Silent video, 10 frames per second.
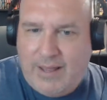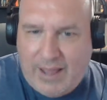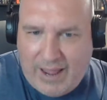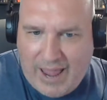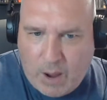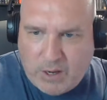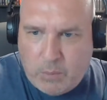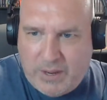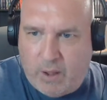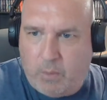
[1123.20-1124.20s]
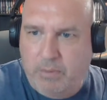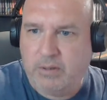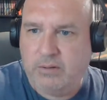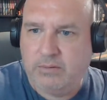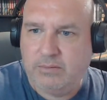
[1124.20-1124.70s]
How can we help?
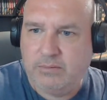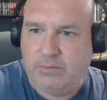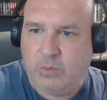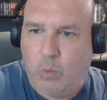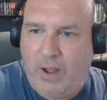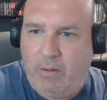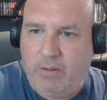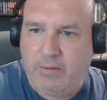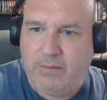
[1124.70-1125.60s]
Well,